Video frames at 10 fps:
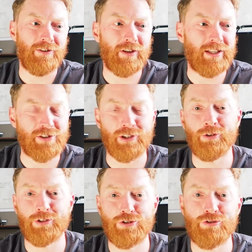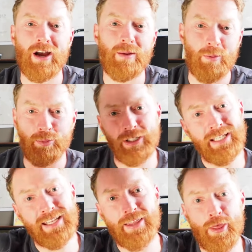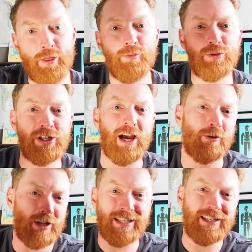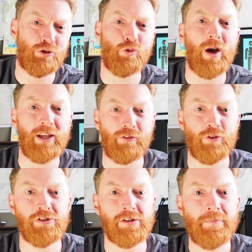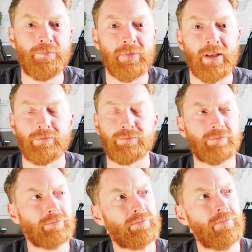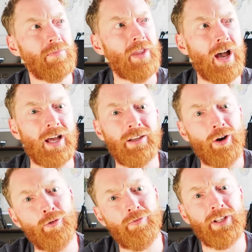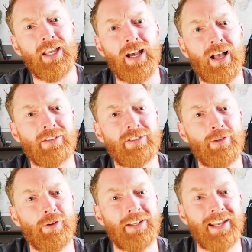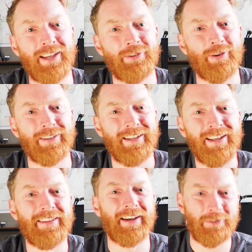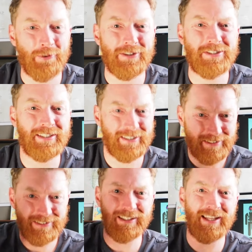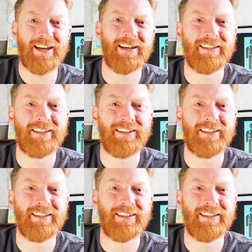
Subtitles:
think it's a load of tripe, please hit the thumbs down, hit it twice for us, and hopefully I'll see you on the next one. Thanks for watching. See you later.